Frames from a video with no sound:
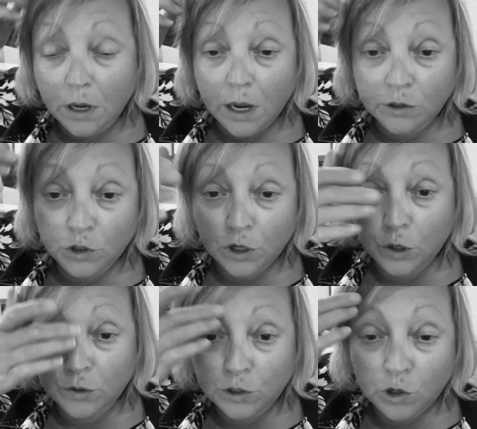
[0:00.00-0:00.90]
and you go
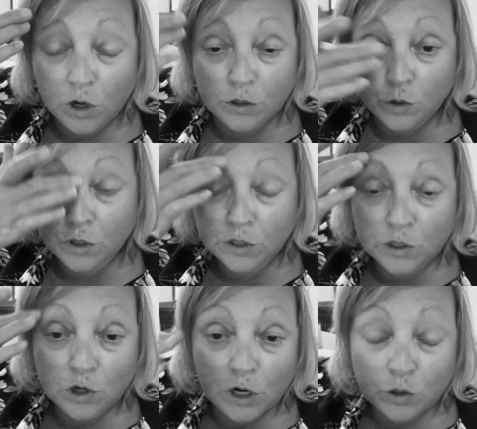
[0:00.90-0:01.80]
to the doctor and the
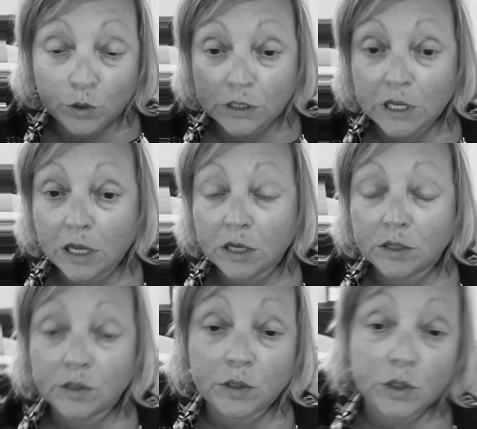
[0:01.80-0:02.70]
doctor
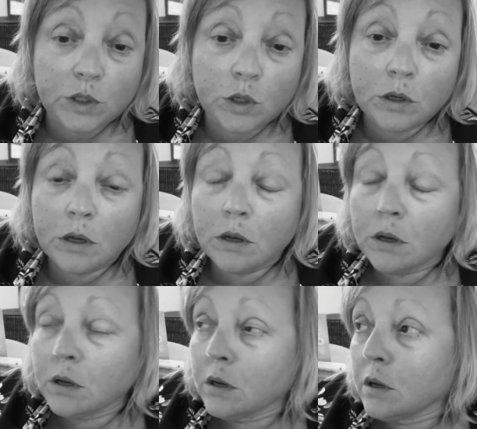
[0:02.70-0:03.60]
says,
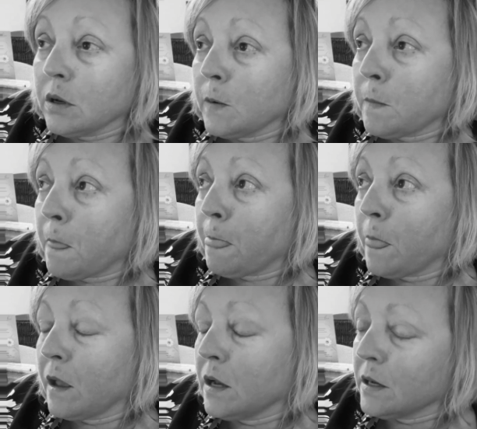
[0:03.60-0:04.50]

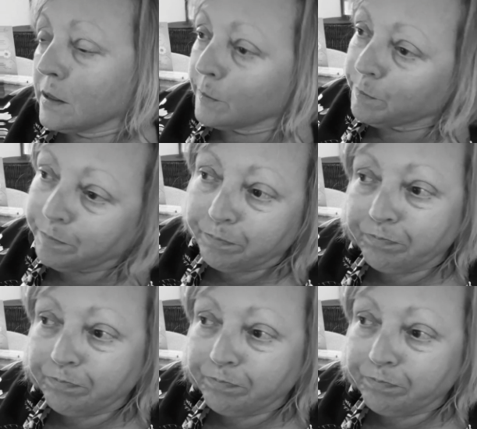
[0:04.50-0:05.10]
um,